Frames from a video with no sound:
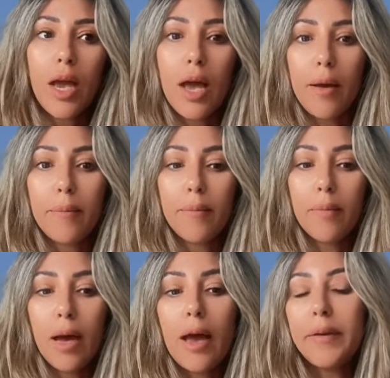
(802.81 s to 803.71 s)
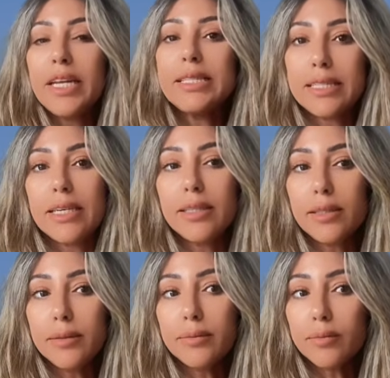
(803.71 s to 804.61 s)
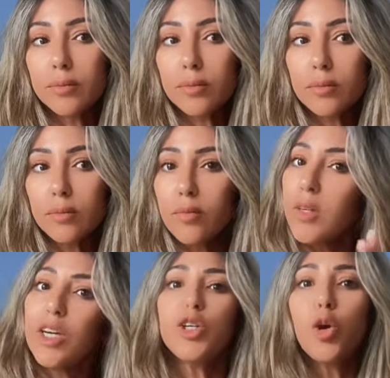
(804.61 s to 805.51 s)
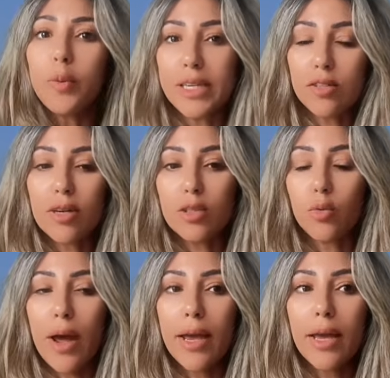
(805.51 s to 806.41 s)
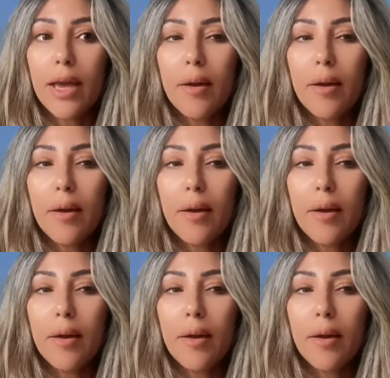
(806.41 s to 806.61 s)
I mean, it did reopen it straight away,